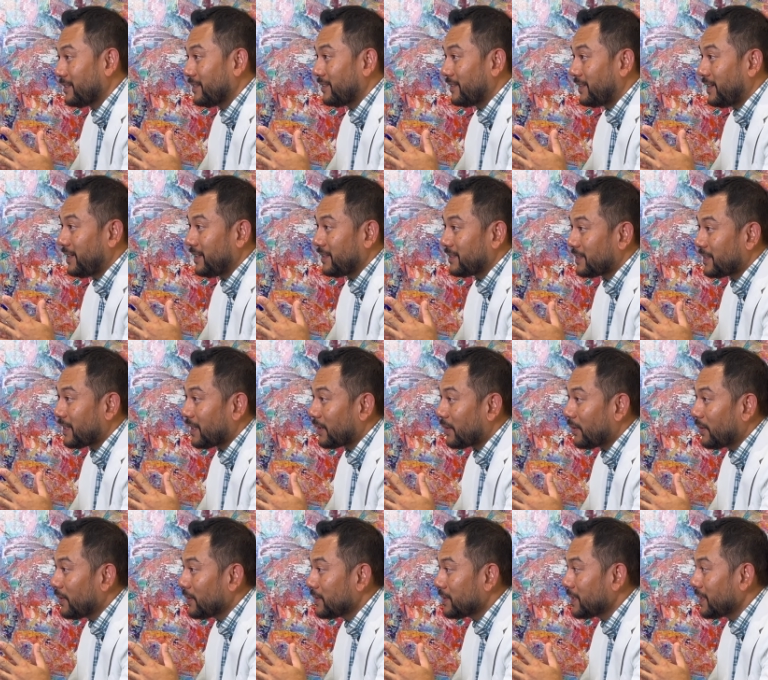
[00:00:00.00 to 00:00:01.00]
Right?
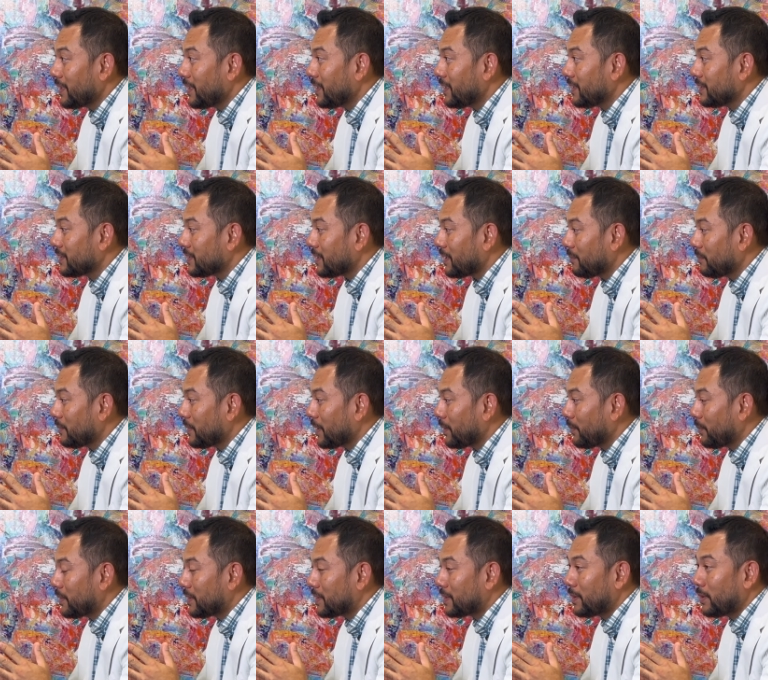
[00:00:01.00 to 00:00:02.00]
Technology is something
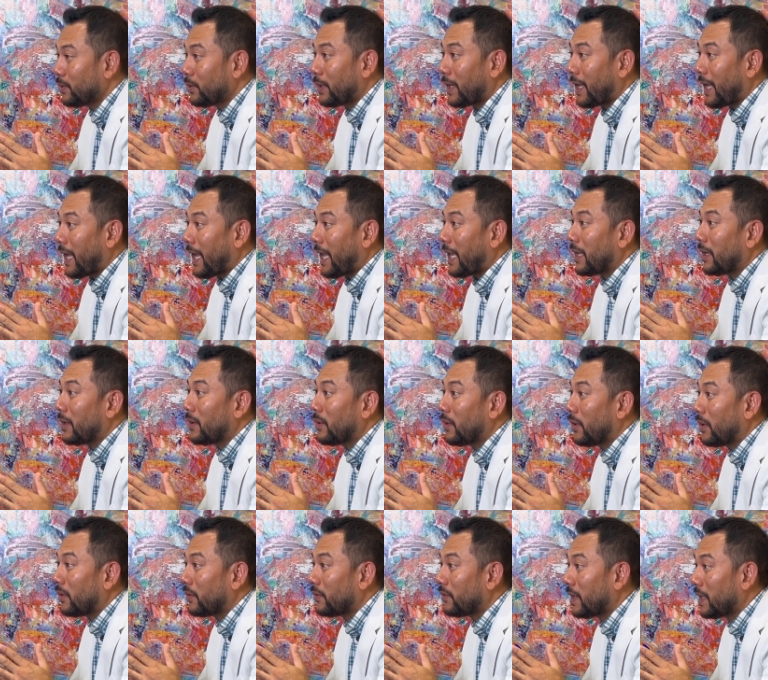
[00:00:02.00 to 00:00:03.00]
which you
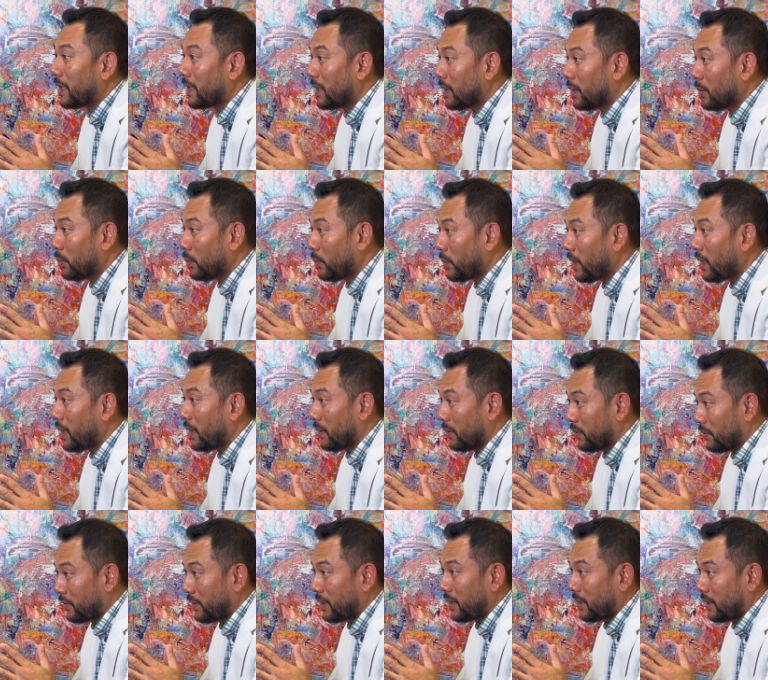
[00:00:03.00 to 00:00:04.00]
cannot run away
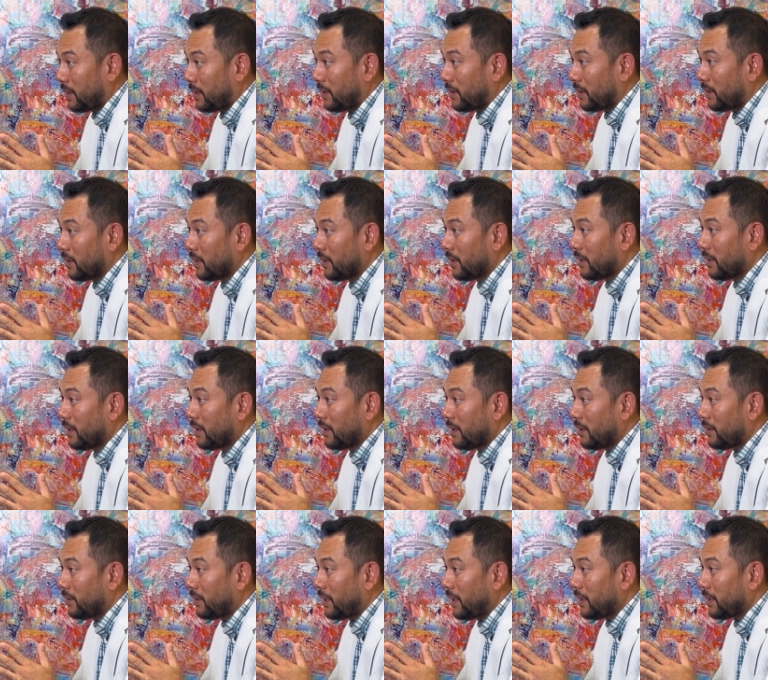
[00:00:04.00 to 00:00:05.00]
already,
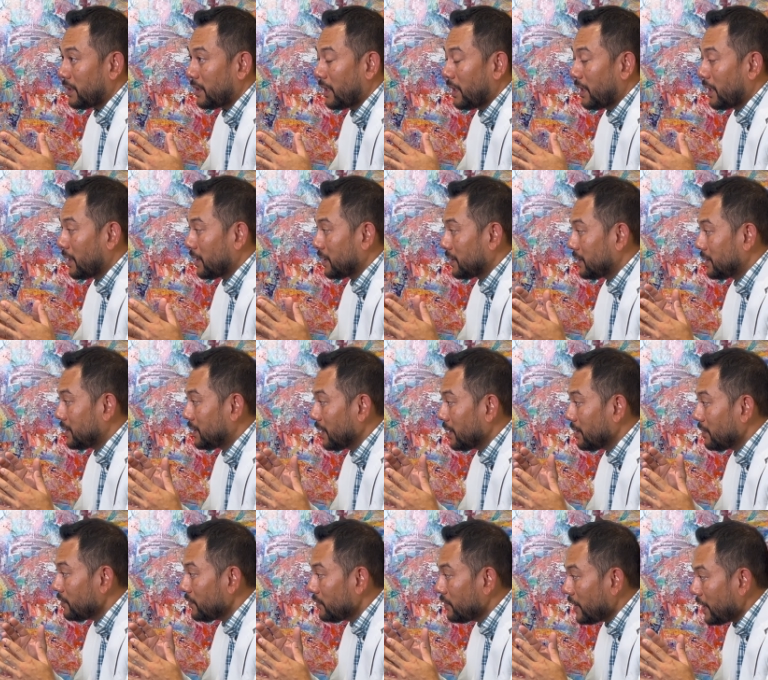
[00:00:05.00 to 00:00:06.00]
right? The
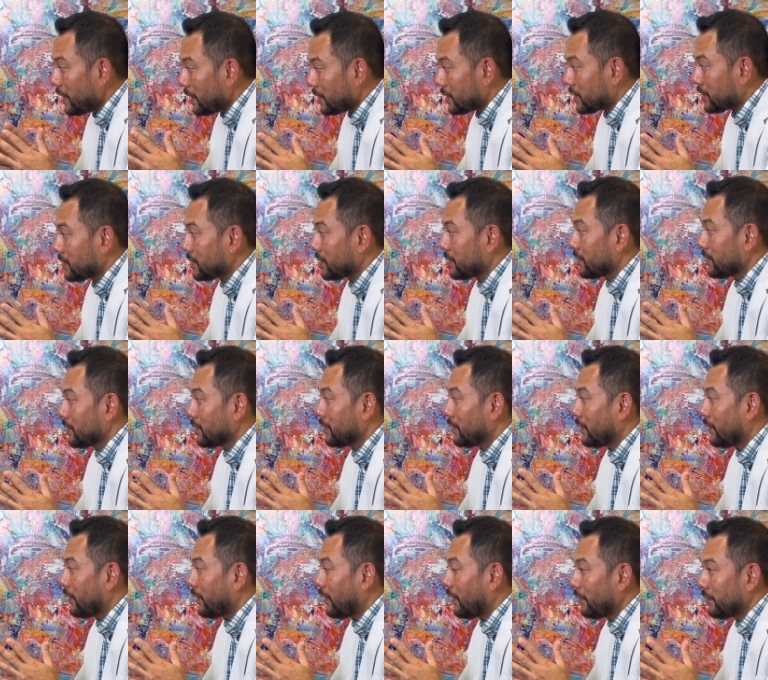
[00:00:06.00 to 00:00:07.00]
reach
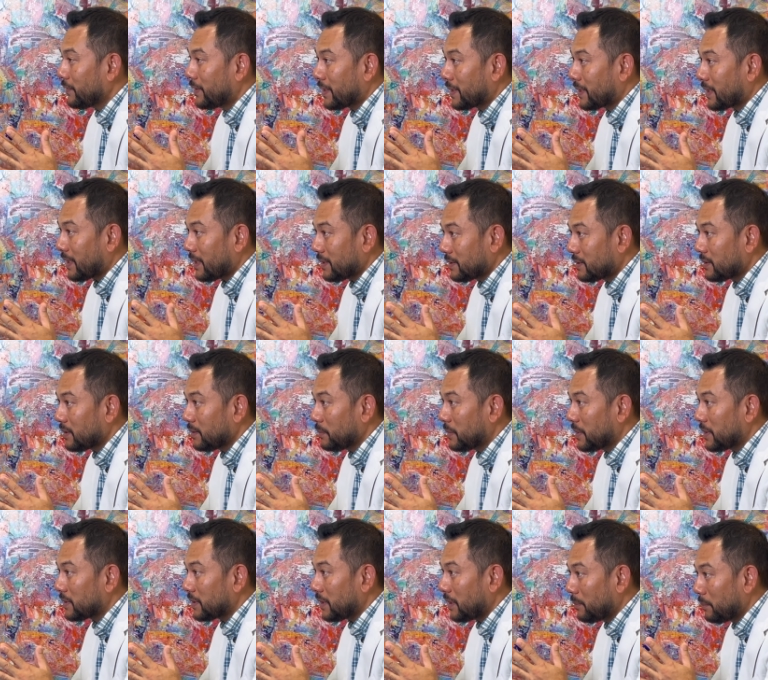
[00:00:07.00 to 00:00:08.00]
of the
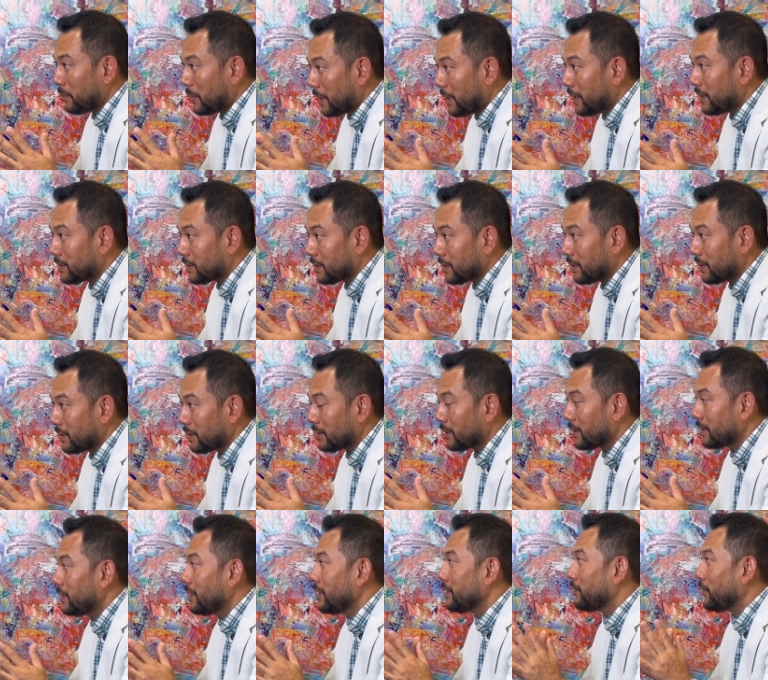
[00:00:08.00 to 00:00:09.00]
customers in Malaysia,
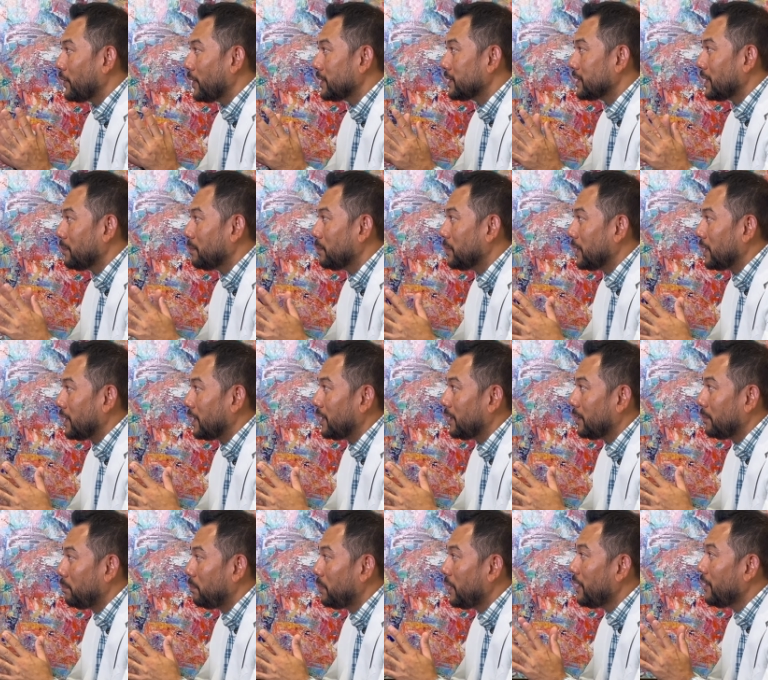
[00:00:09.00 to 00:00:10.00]
just for example,
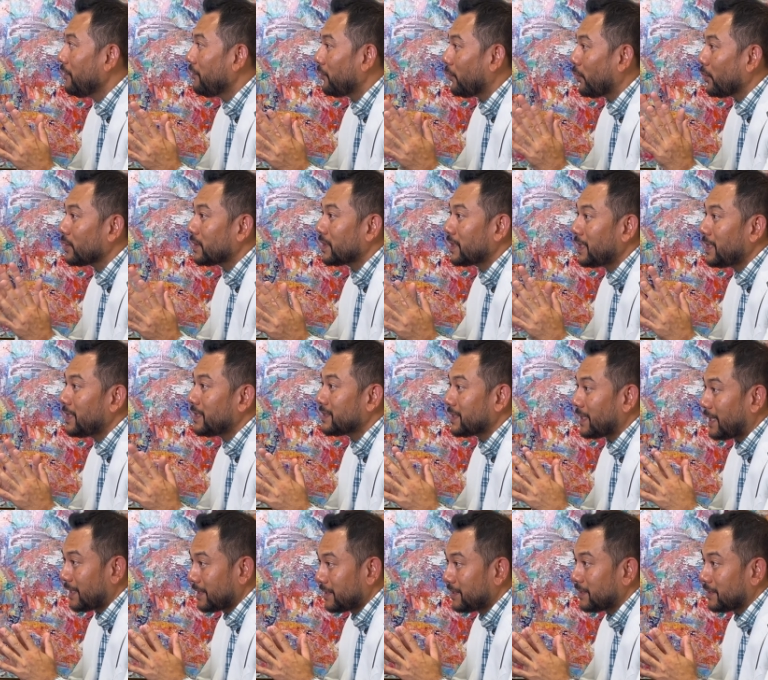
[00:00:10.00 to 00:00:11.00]
B40
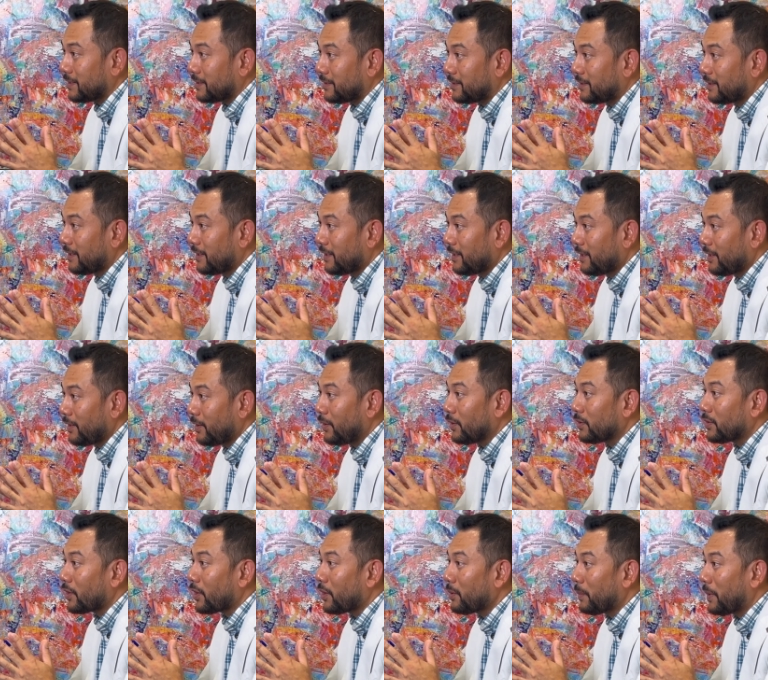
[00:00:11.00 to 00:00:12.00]
sahaja, you're
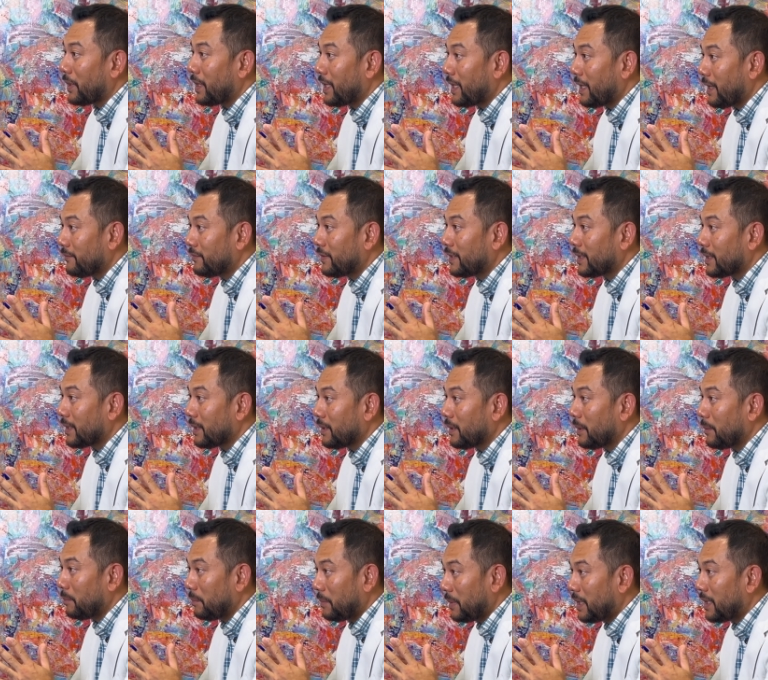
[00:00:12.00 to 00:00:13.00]
talking about 11
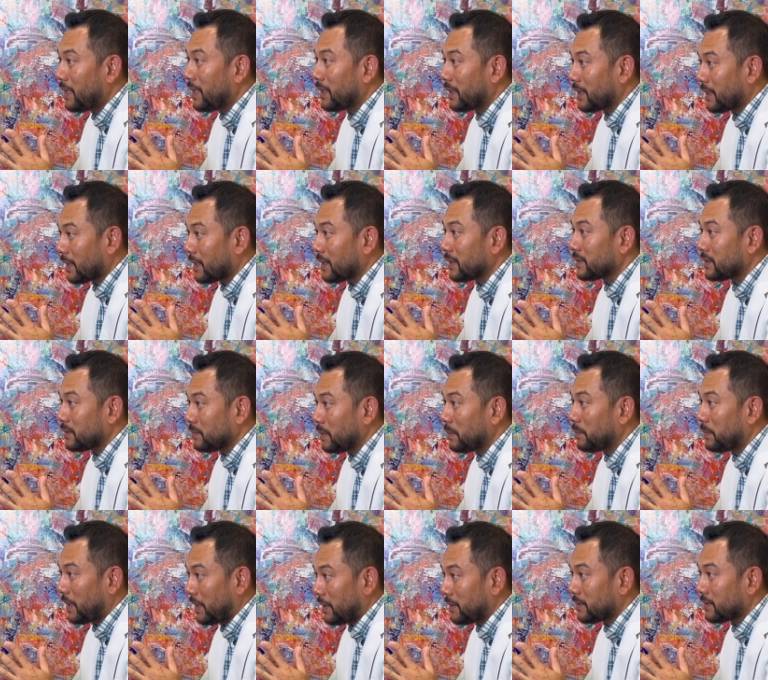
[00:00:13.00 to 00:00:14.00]
million customer
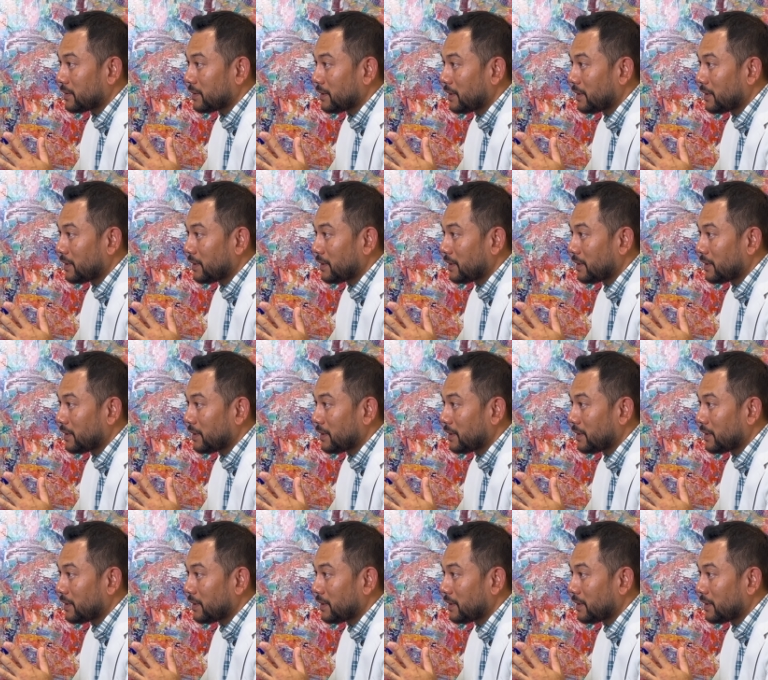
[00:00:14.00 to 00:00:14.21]
base.